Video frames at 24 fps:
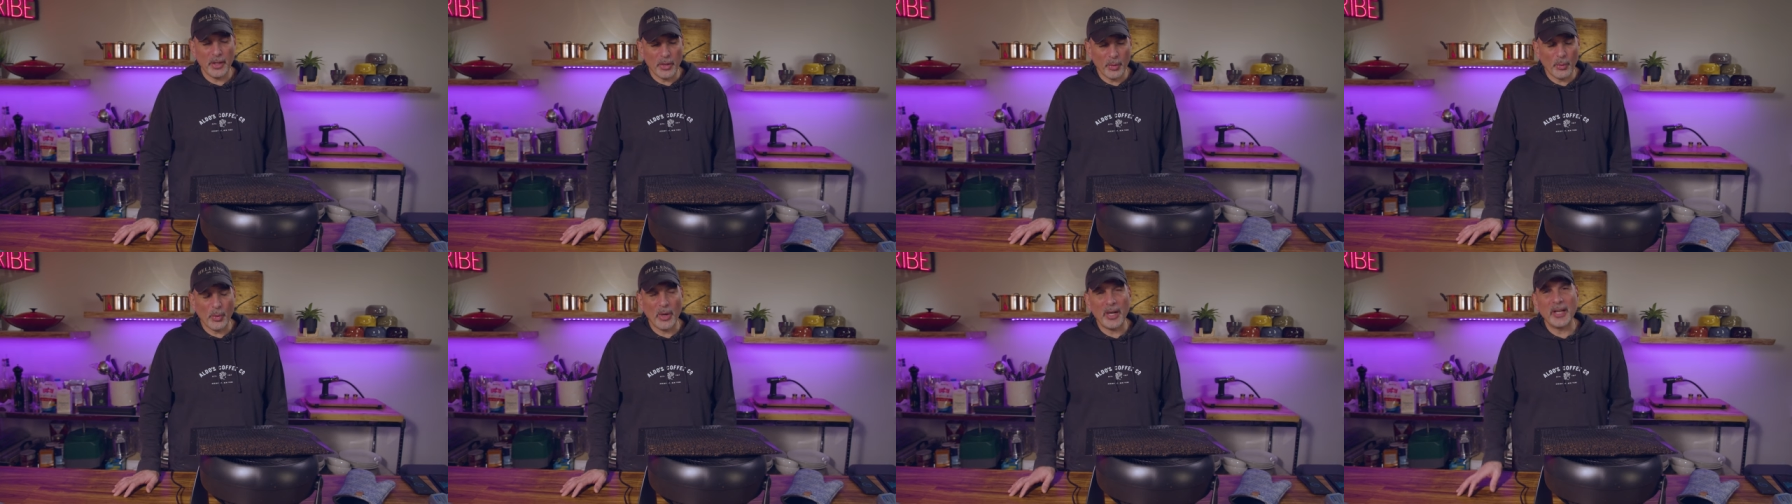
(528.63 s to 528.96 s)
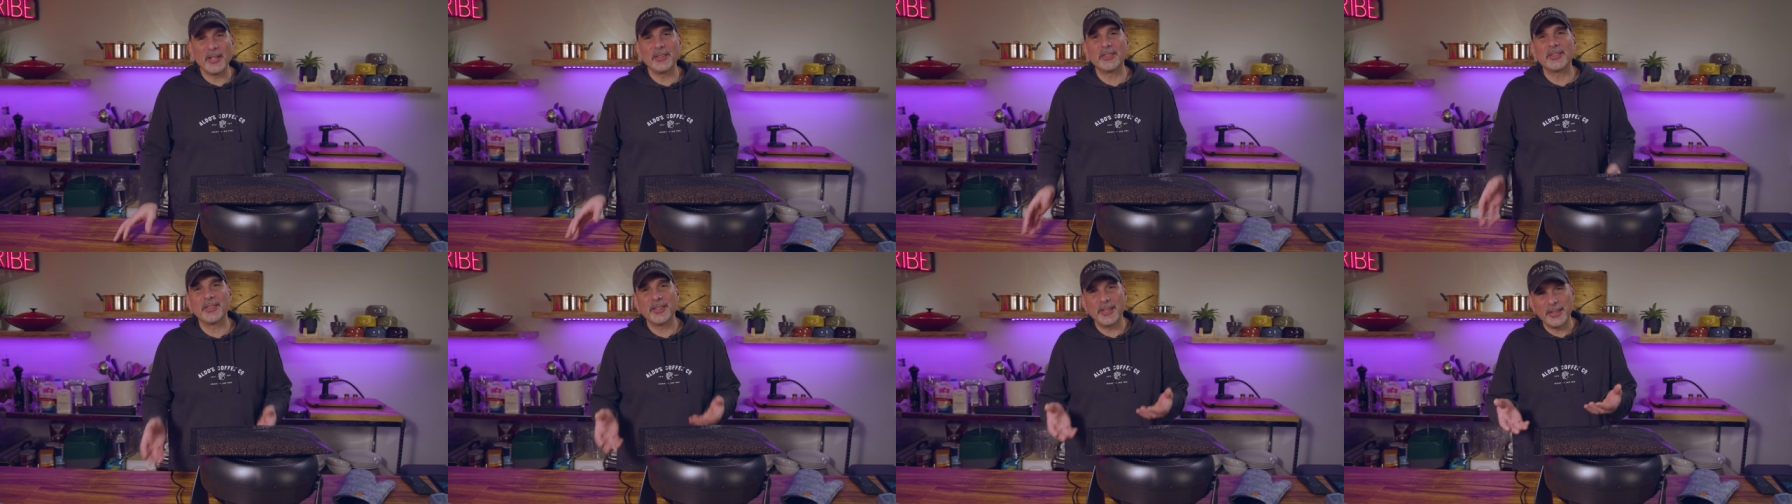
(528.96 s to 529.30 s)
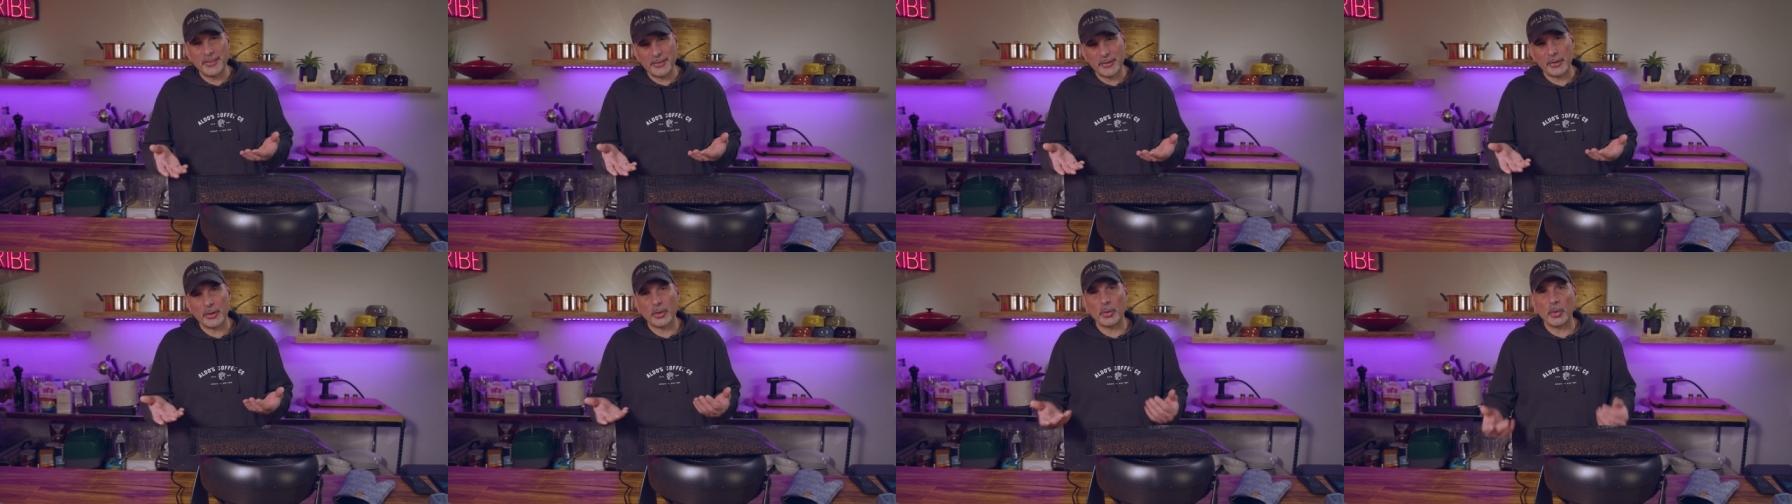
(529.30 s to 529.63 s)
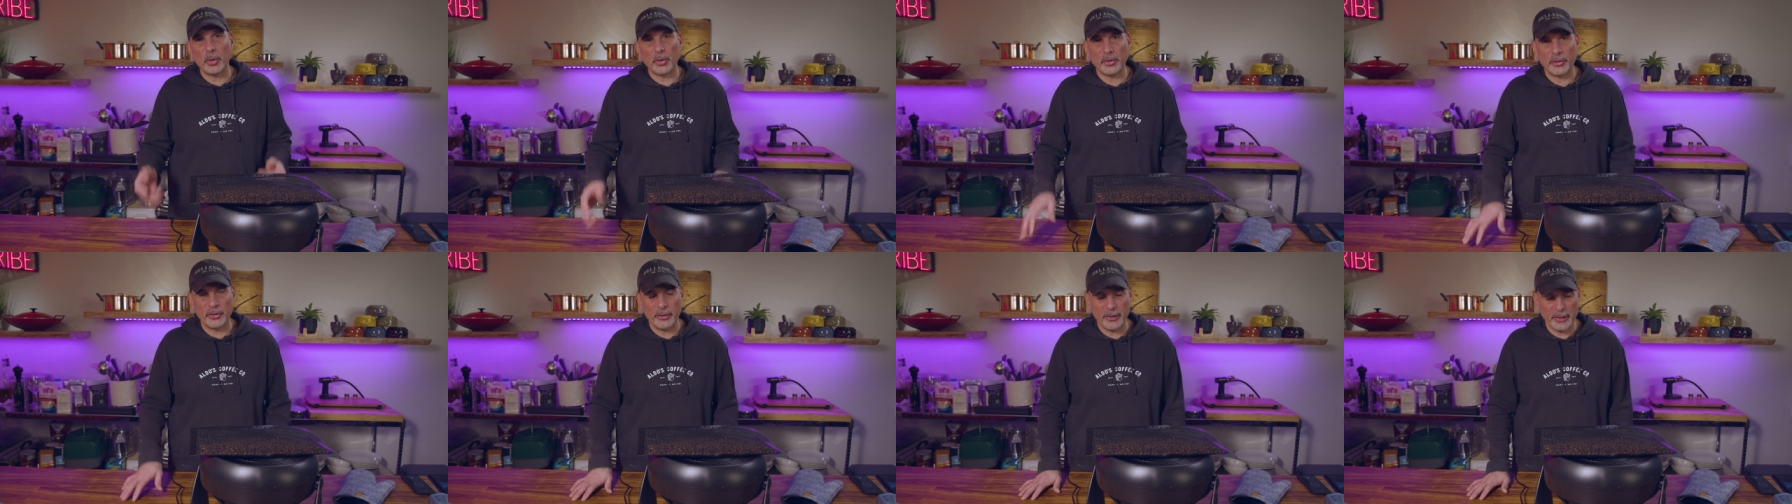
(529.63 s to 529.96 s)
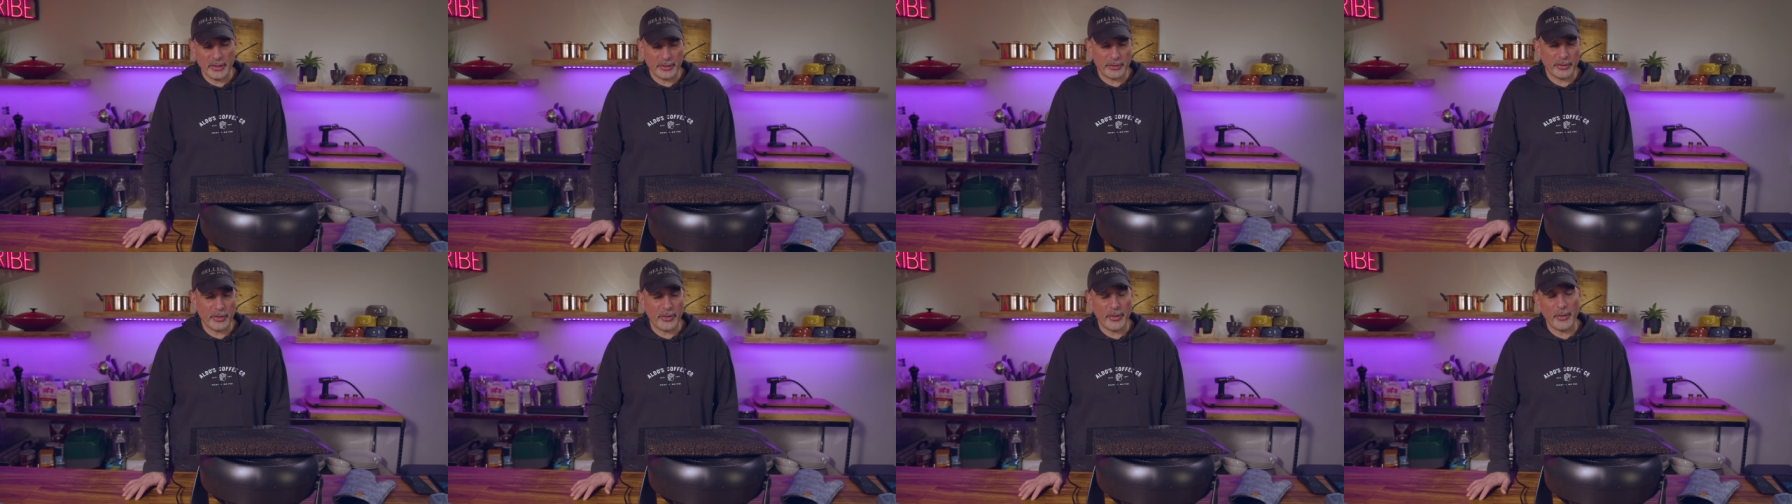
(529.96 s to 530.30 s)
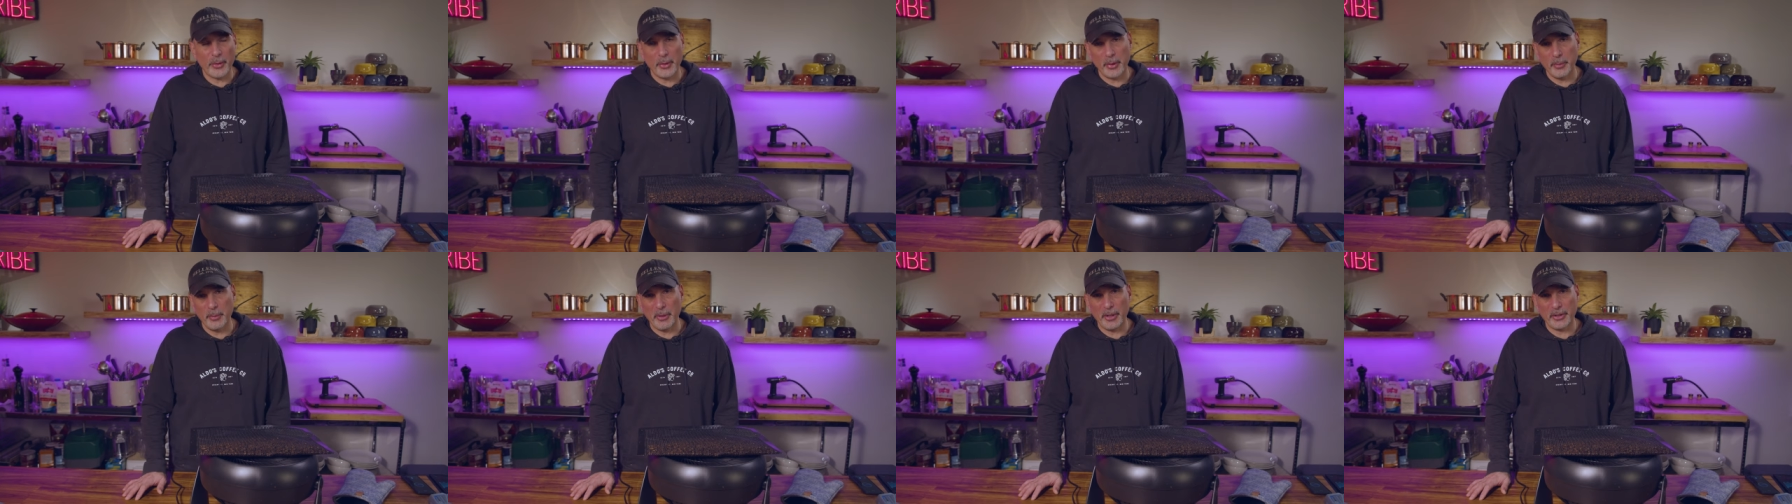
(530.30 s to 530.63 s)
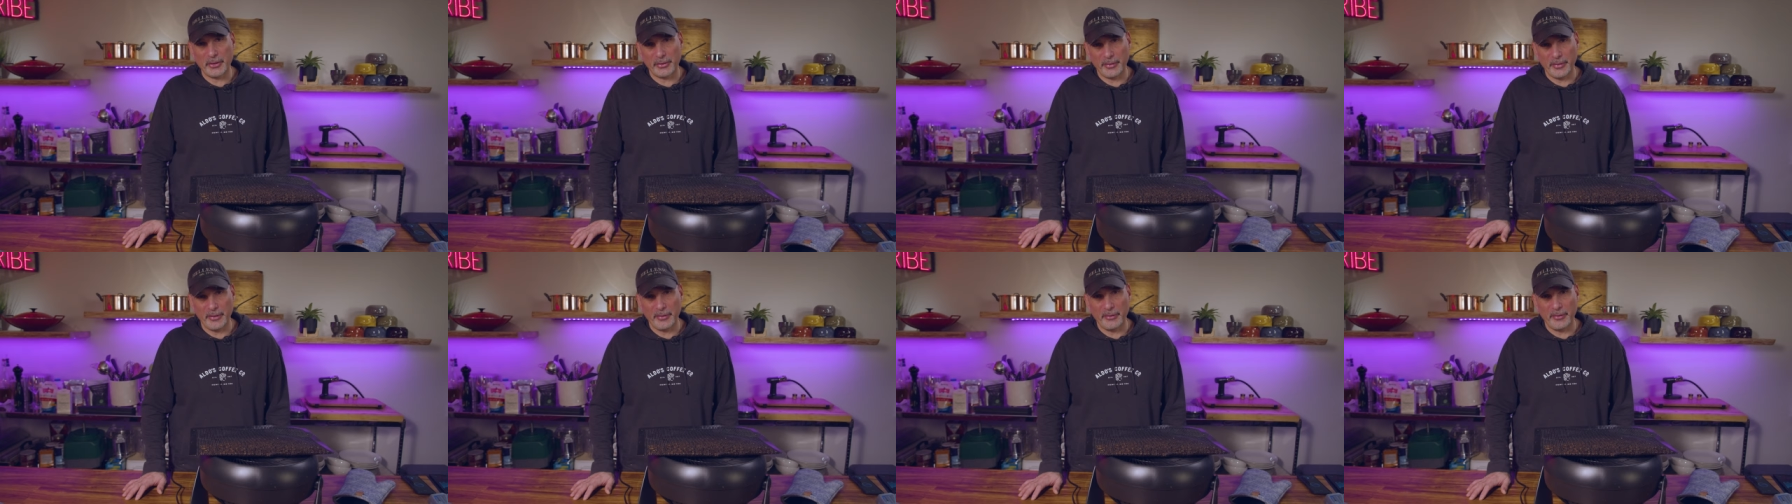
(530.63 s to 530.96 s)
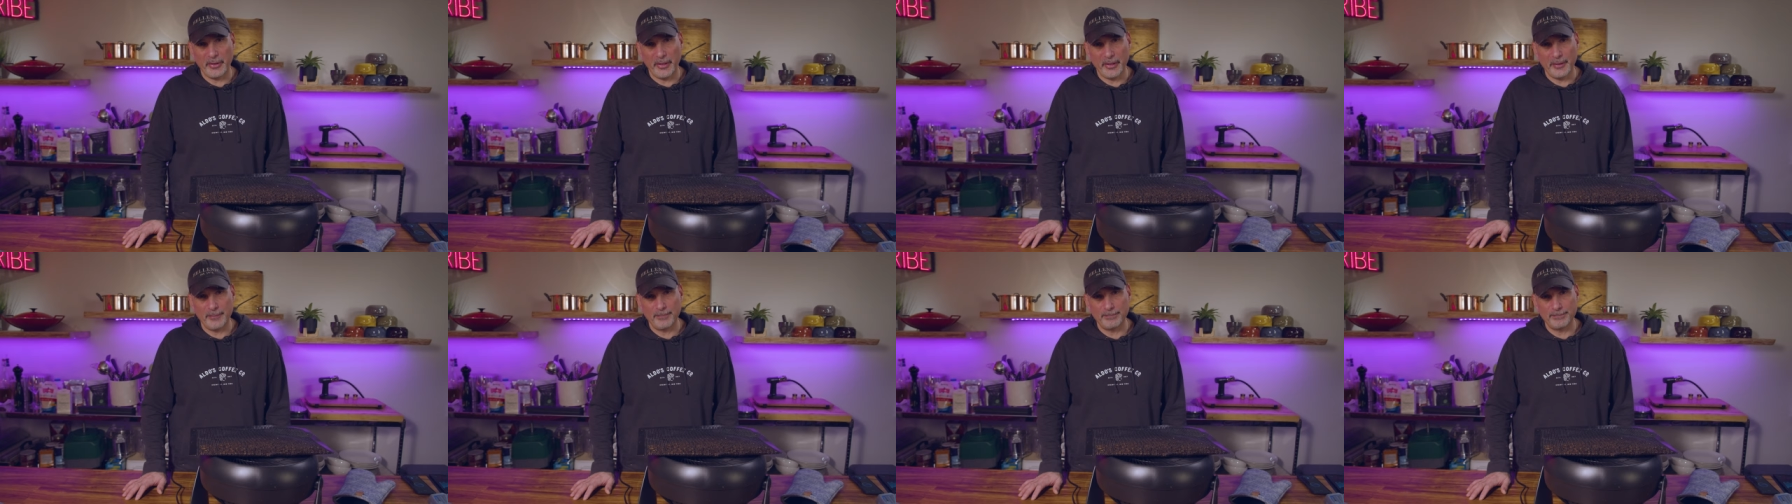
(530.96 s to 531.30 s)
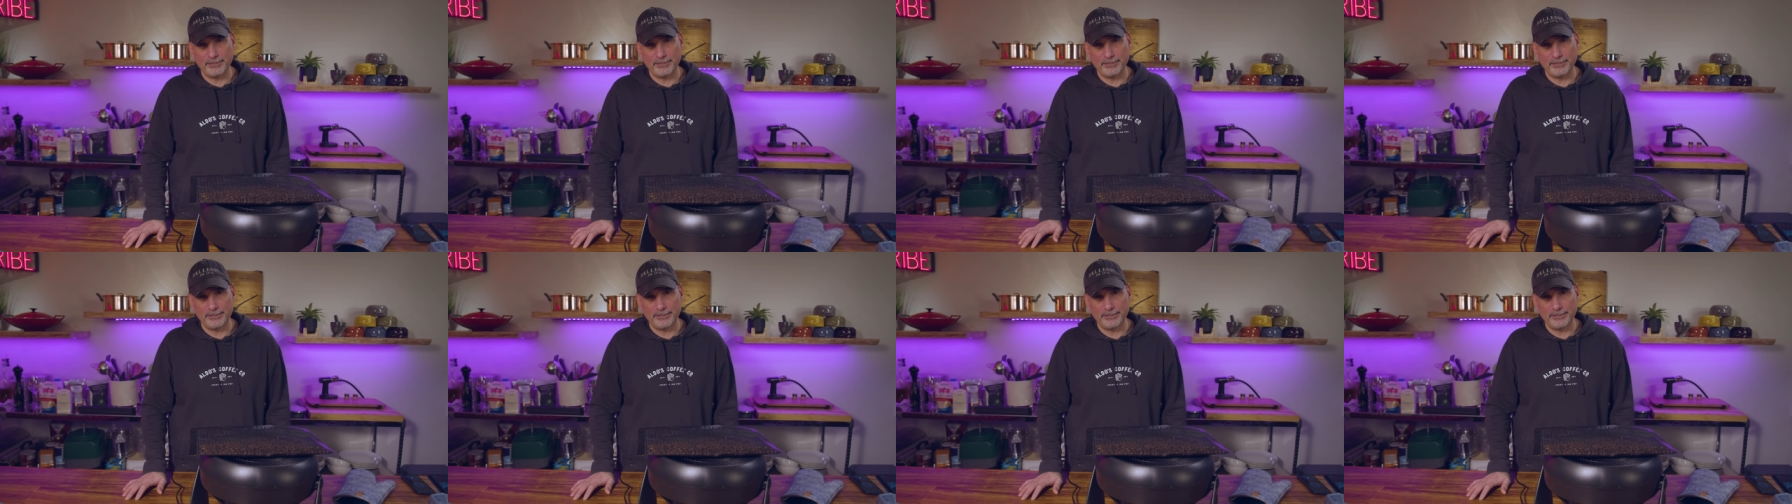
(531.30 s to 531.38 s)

Otherwise, it's gonna cost you an extra 30 bucks for the fan.